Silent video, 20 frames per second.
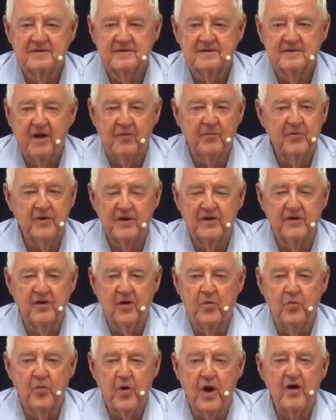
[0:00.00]
I'm really
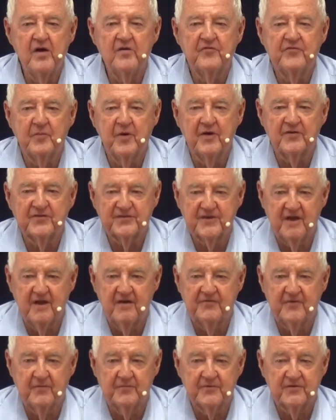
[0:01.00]
not worried for
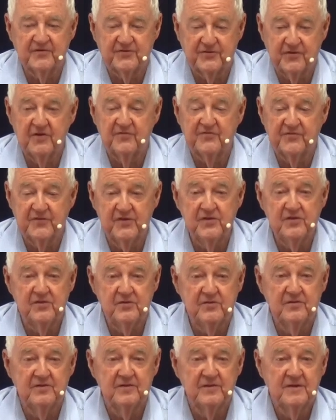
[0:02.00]
myself. I'm concerned for
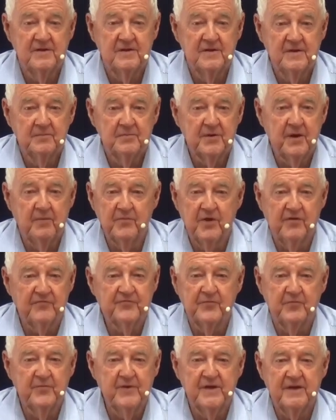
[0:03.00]
you, but I'm not
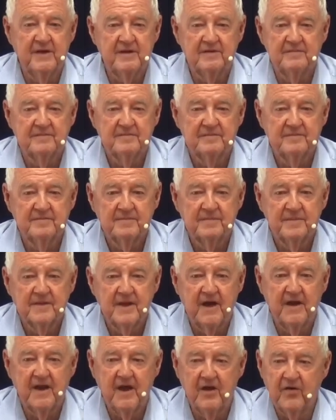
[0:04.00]
for me.
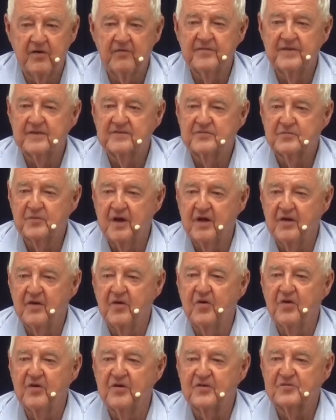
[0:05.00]
I know everything's well.
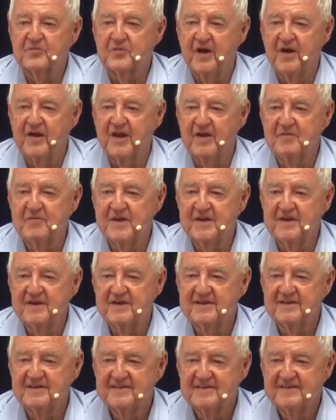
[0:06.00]
All is well. Amen.
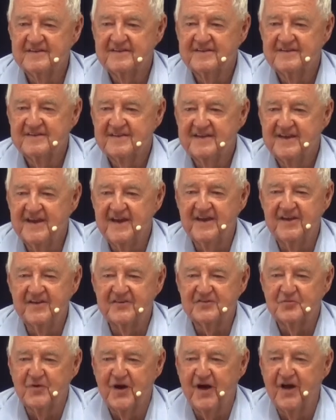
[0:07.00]
It
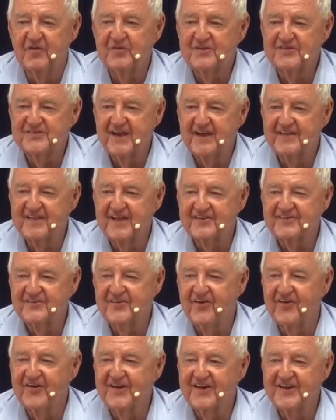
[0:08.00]
is well. We sang that
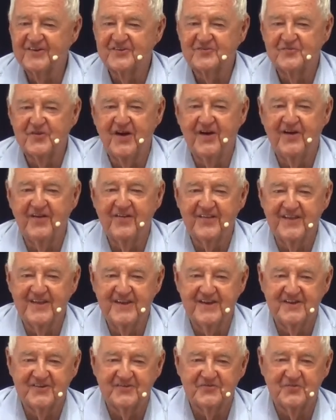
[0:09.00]
song. It is well. It
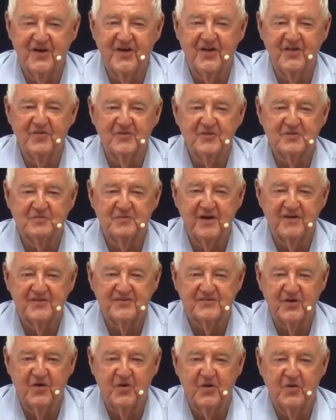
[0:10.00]
is well with my
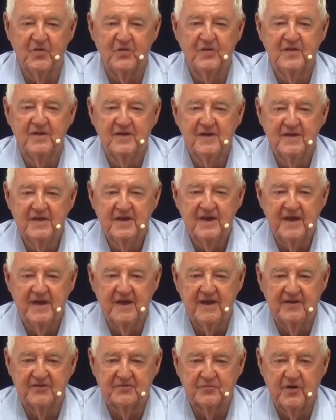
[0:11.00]
soul.
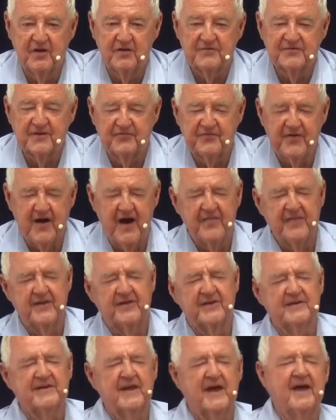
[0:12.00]
It is well. So, Father,
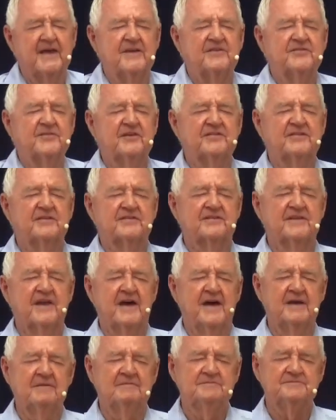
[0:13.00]
today in Jesus'
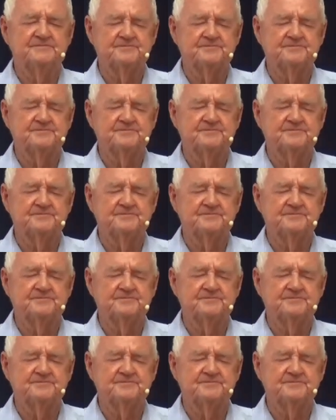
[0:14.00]
name,